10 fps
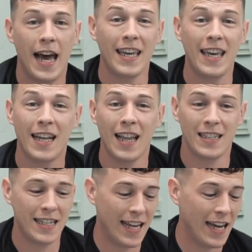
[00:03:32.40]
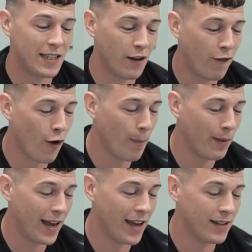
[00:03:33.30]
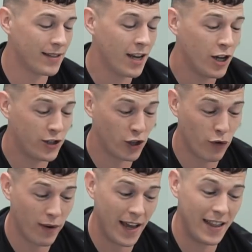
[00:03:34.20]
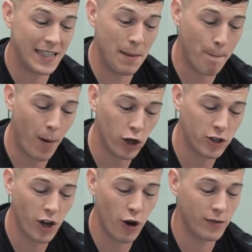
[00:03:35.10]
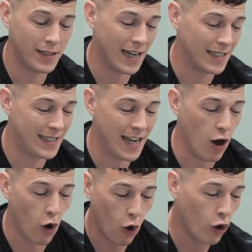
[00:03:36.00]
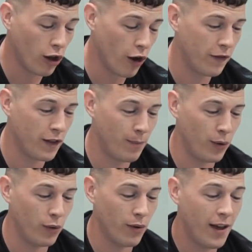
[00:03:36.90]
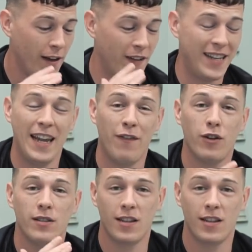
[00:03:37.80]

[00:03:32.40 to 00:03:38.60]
Nike collected data from players to create these embossed zones that sit all over the boot for different